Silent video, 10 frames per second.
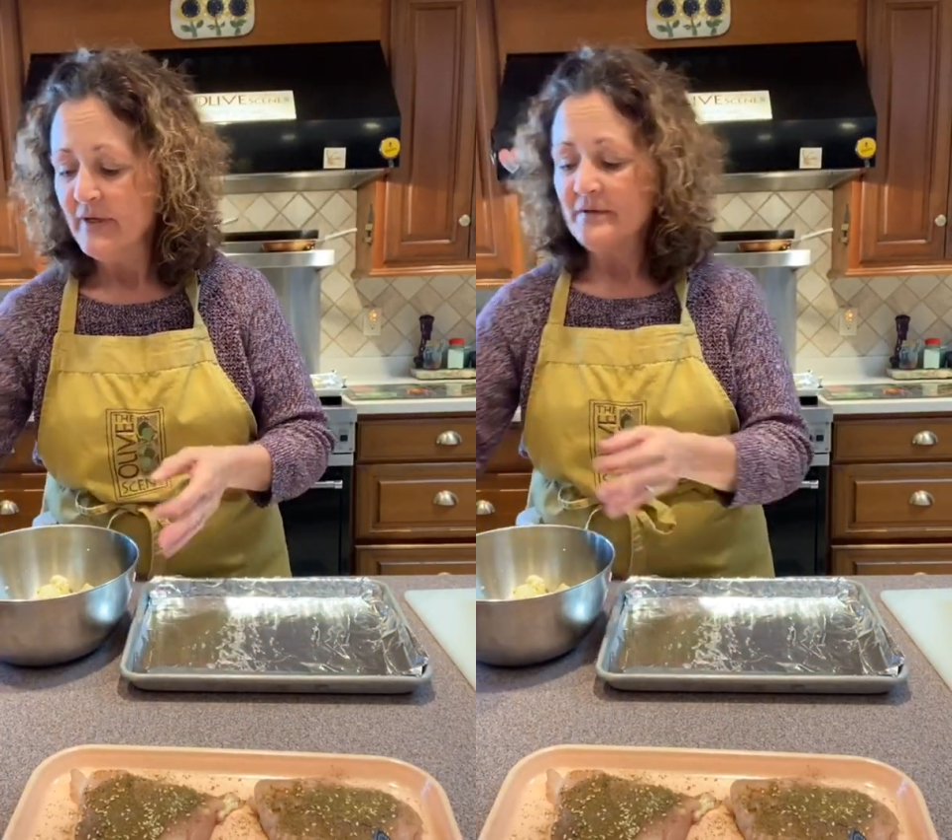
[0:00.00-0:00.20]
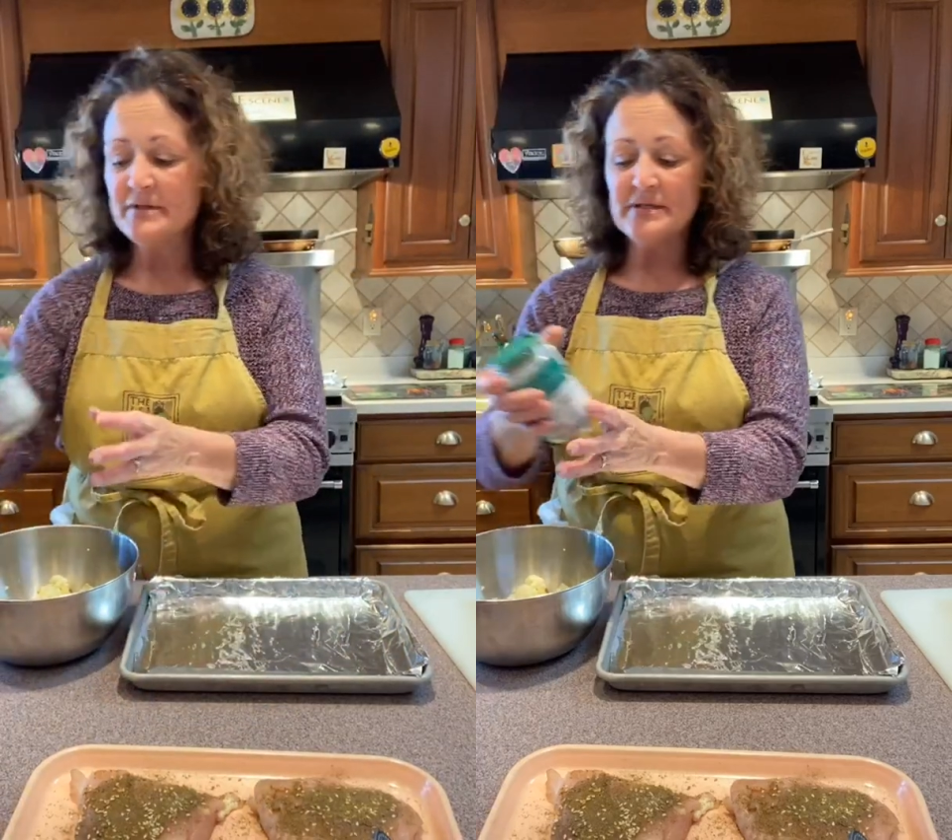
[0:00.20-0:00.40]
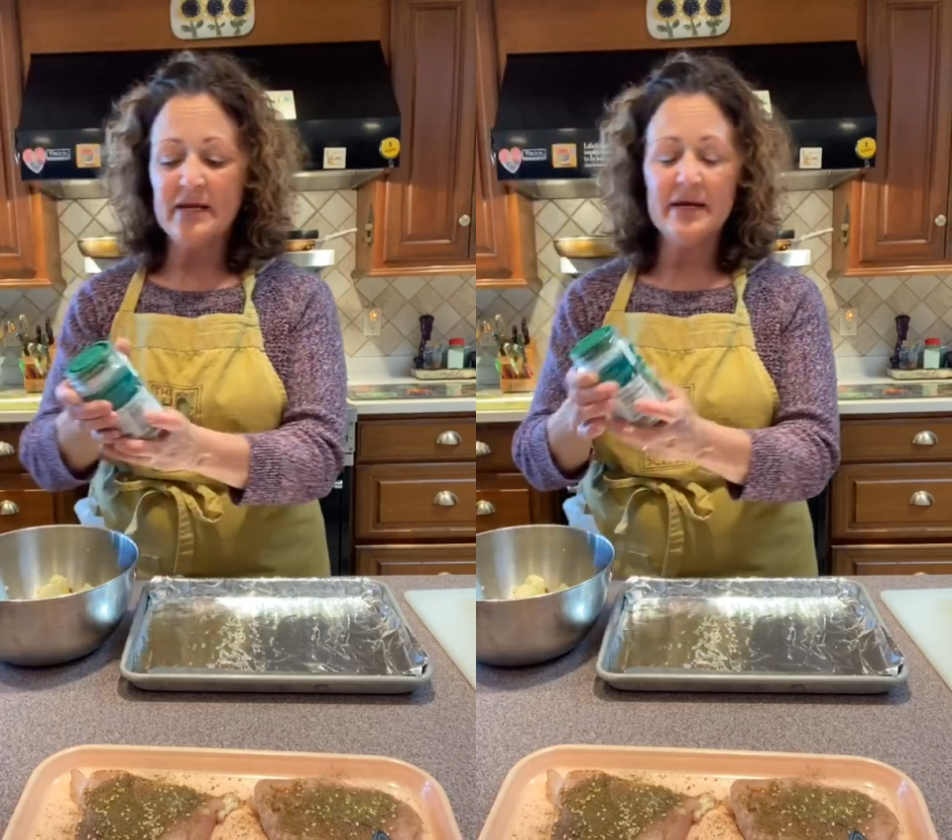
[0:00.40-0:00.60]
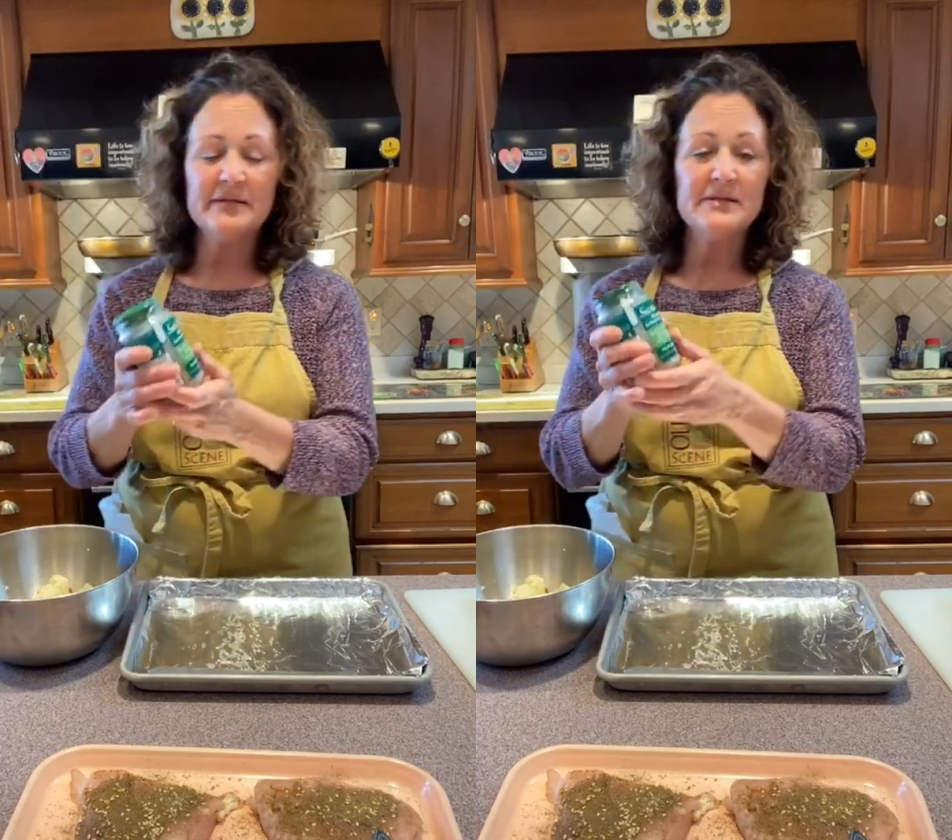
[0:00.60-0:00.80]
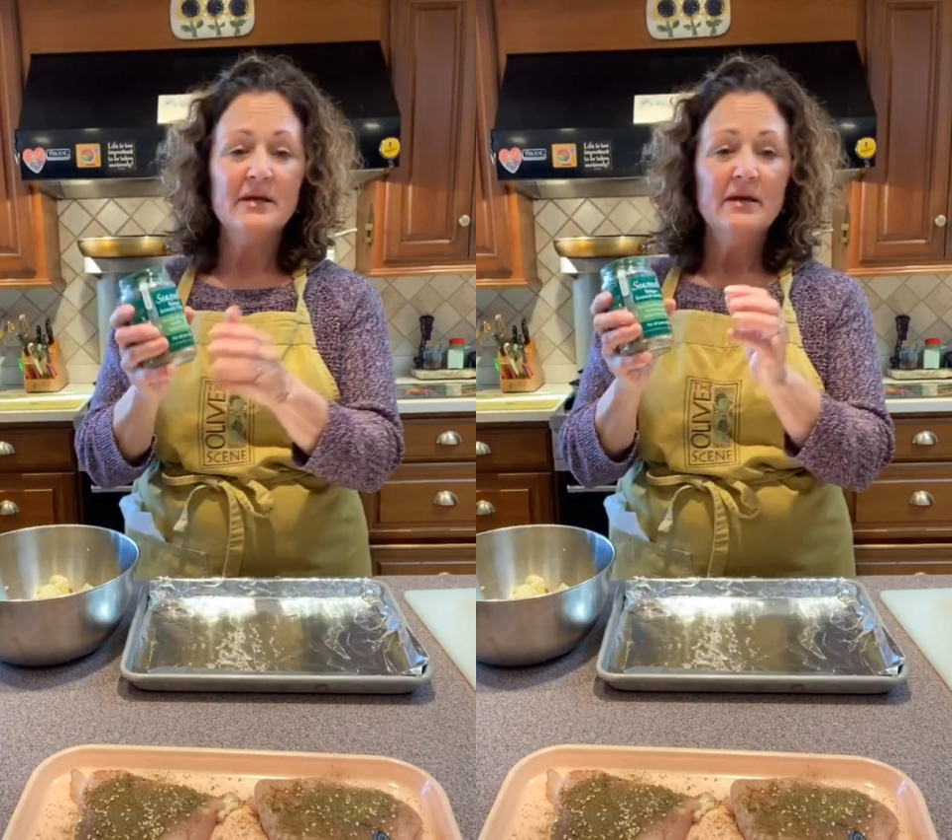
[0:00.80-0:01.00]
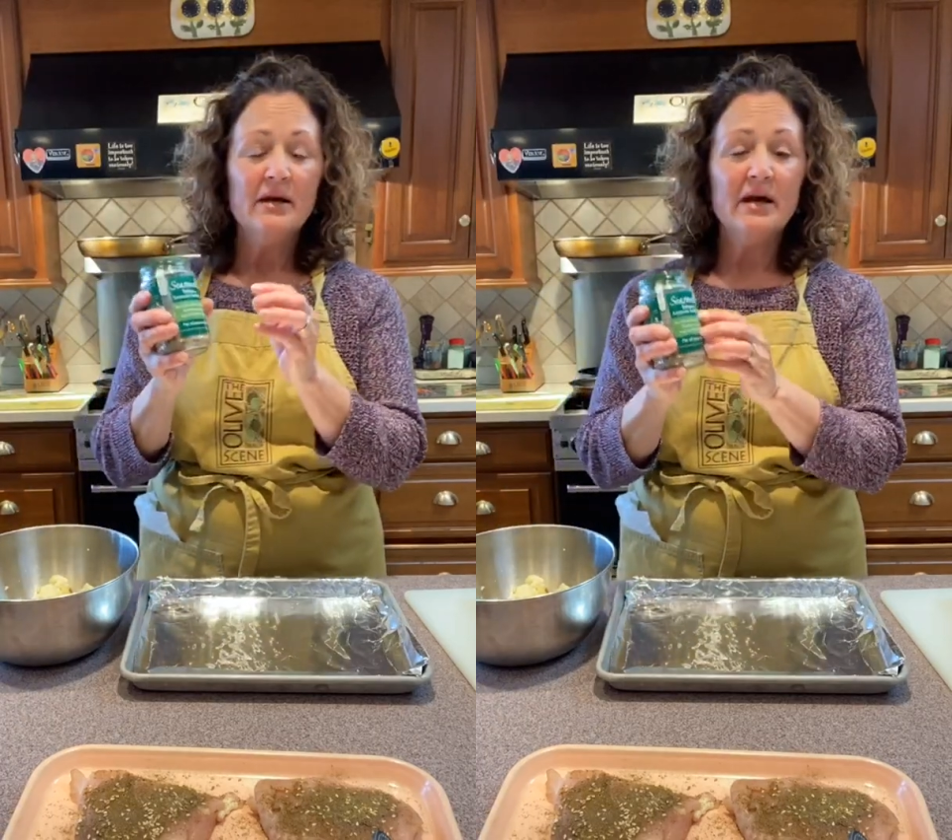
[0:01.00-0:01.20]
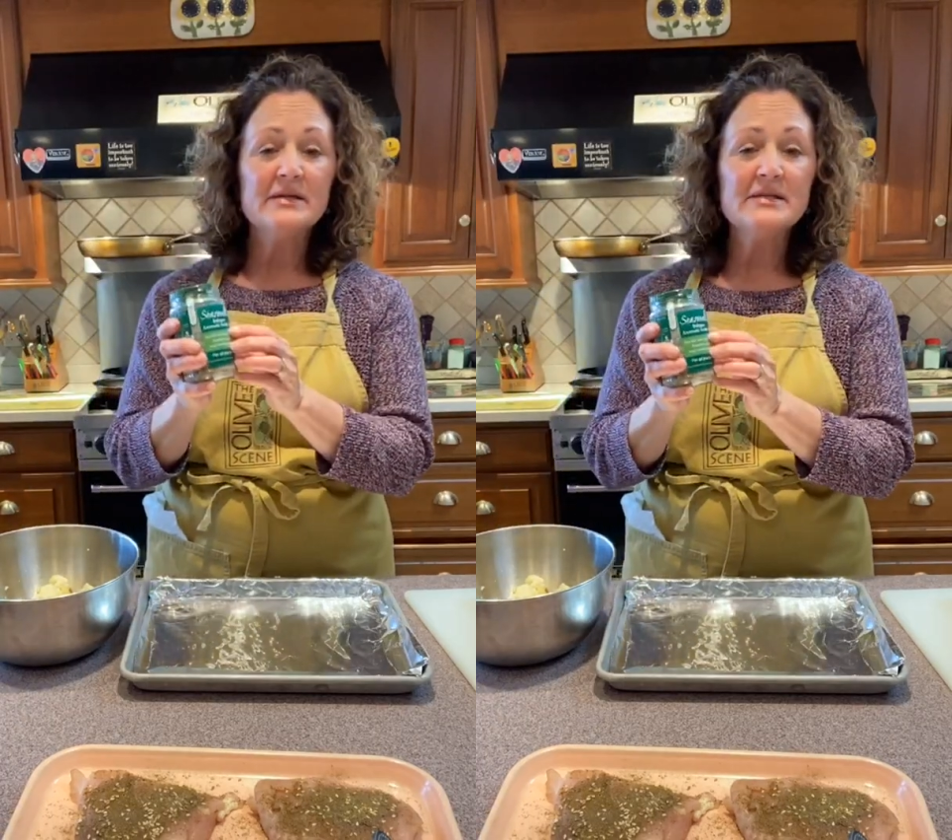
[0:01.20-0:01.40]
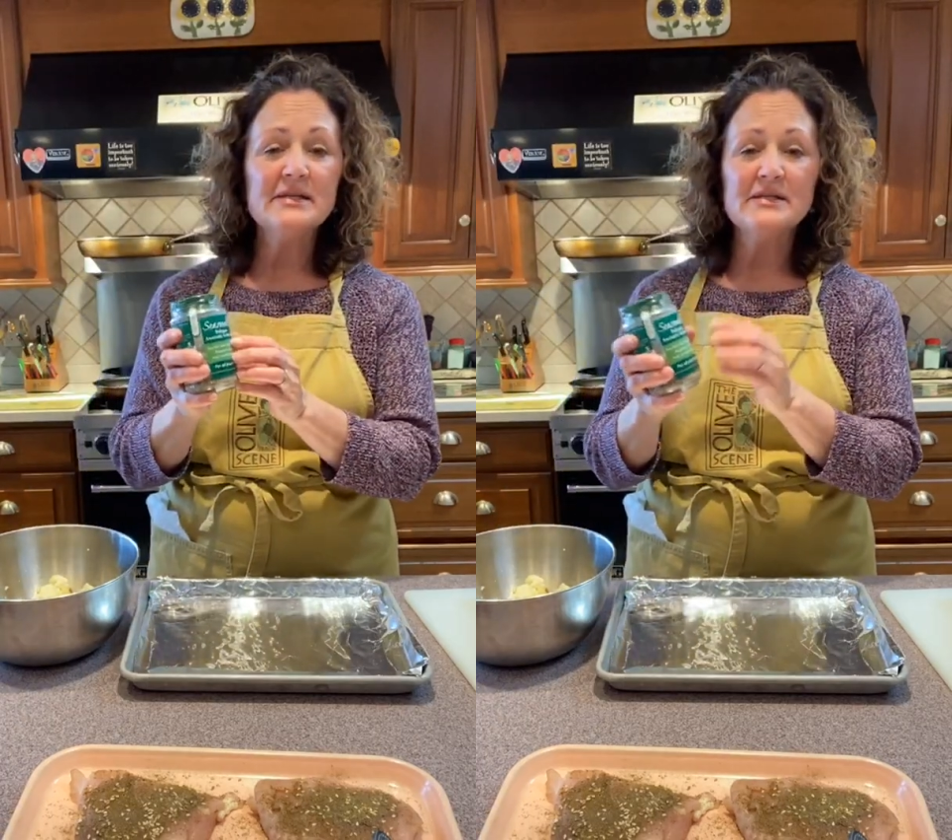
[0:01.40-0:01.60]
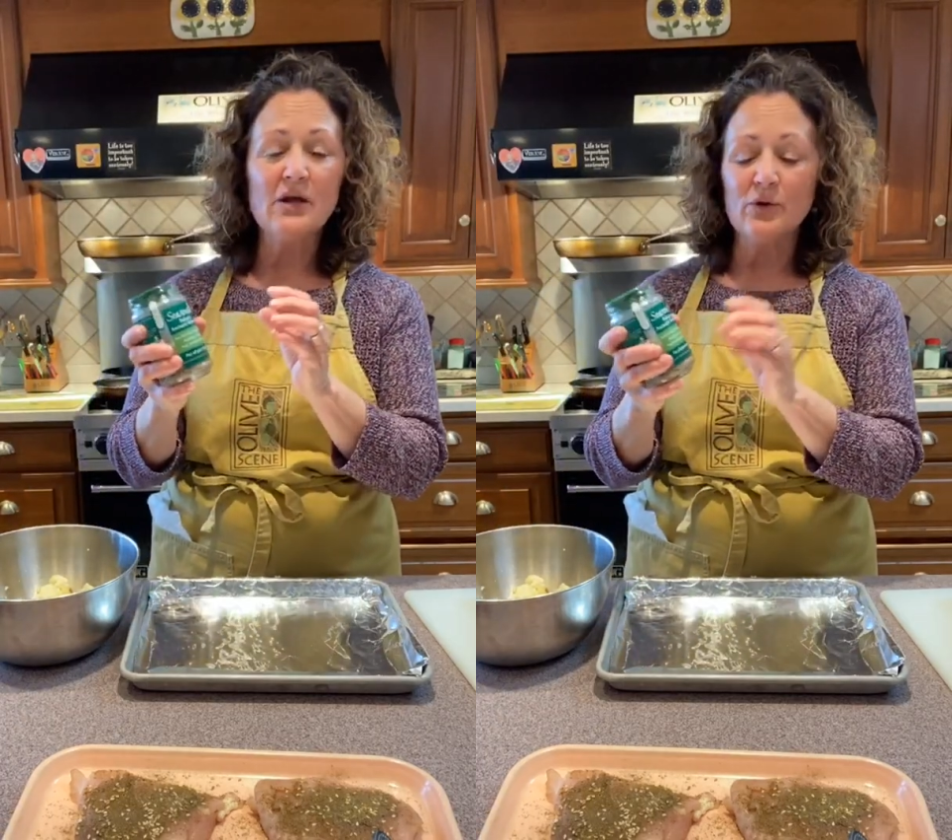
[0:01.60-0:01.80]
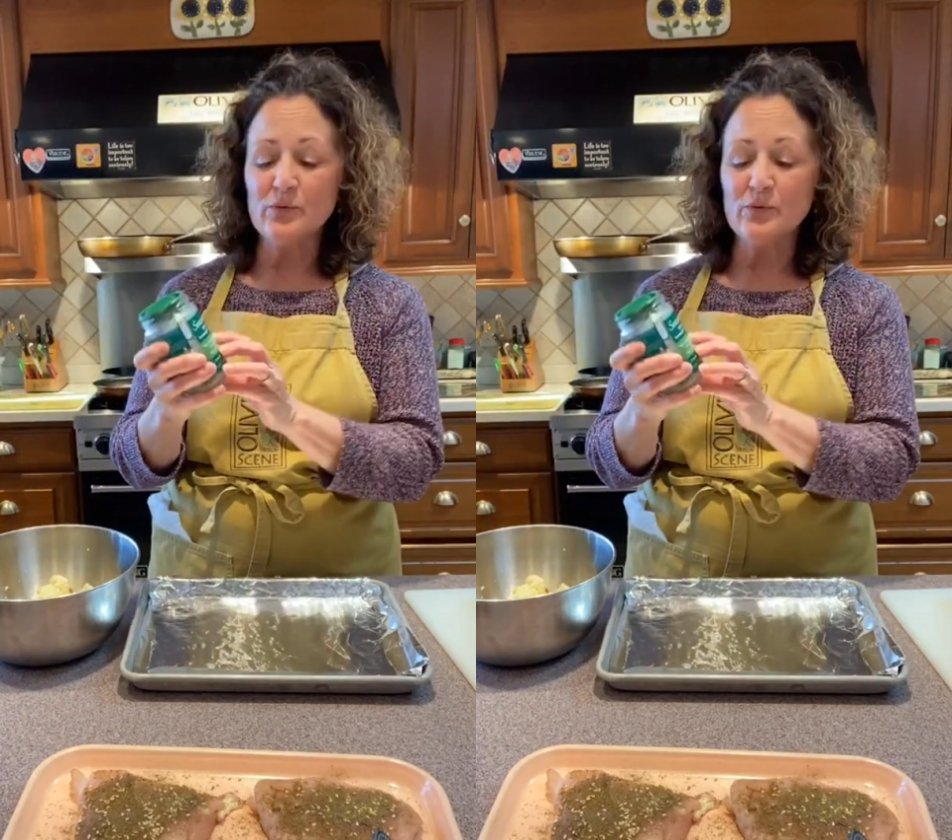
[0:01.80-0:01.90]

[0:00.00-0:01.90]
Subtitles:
This has sea salt,